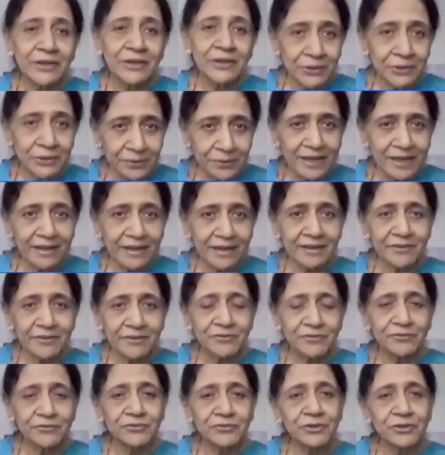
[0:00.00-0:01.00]
Today,
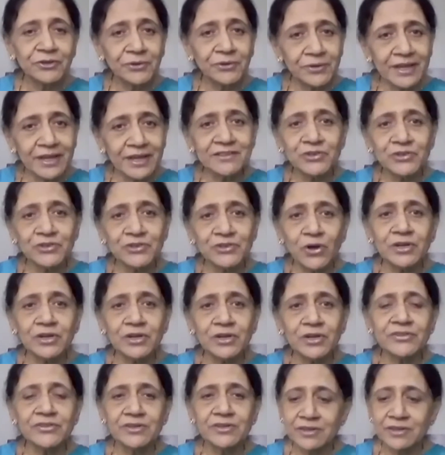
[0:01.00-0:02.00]
for today's
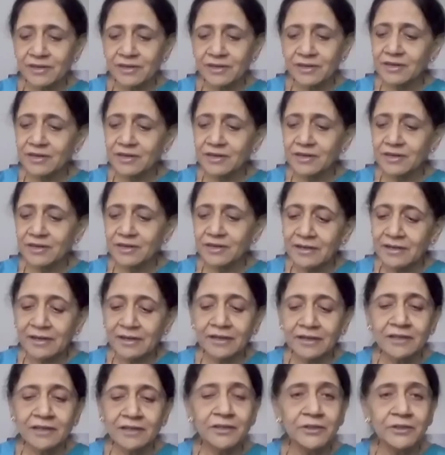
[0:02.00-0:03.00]
launch,
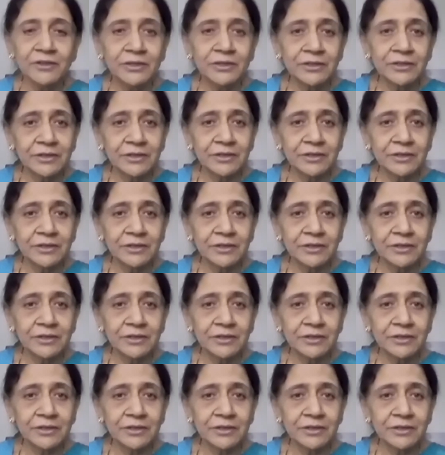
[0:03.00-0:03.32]
Dr.